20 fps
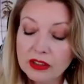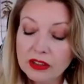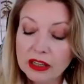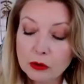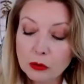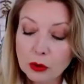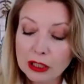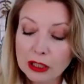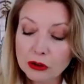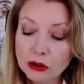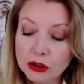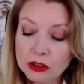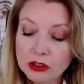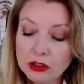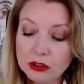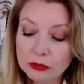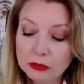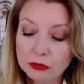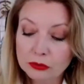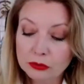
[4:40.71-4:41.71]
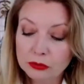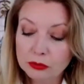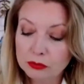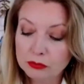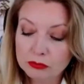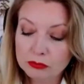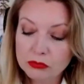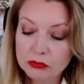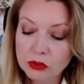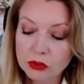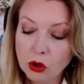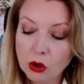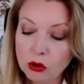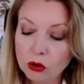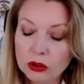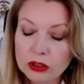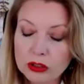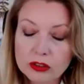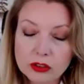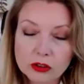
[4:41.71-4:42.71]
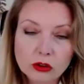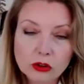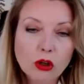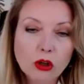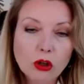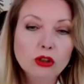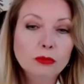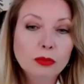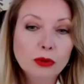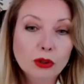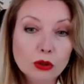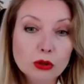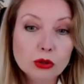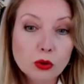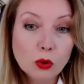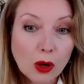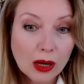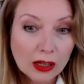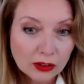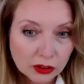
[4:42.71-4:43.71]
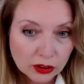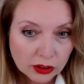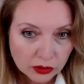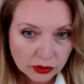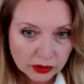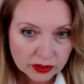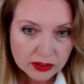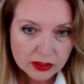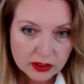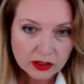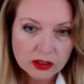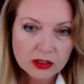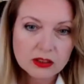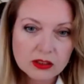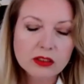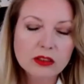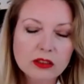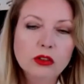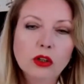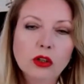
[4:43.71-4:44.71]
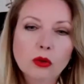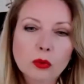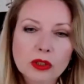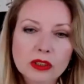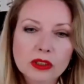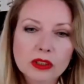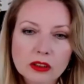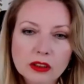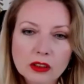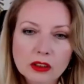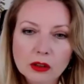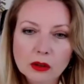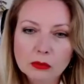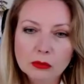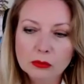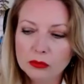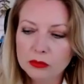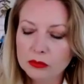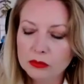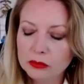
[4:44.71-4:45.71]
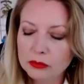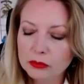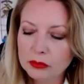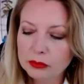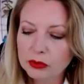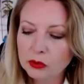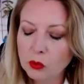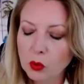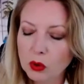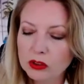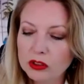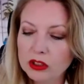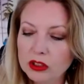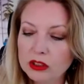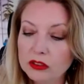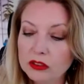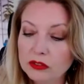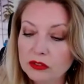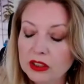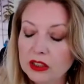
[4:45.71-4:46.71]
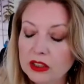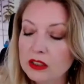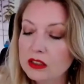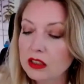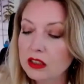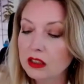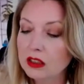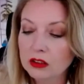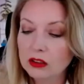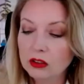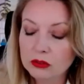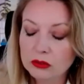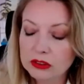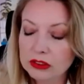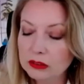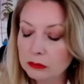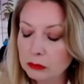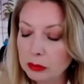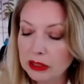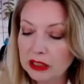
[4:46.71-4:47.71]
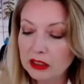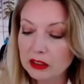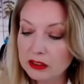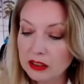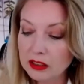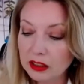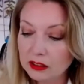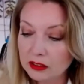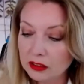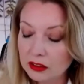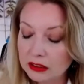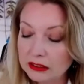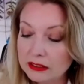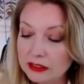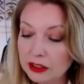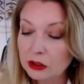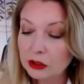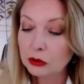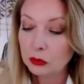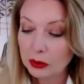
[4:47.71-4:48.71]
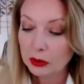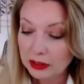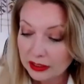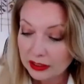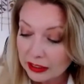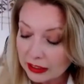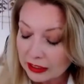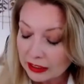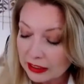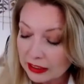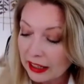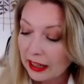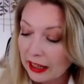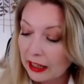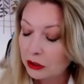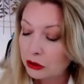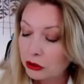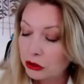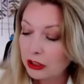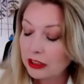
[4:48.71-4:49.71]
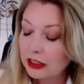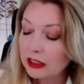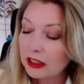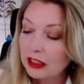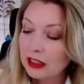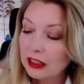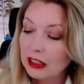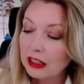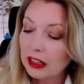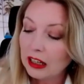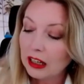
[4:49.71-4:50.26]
devaluation of not only the dollar, but also other currencies, with the quantitative easing being done continually, actually.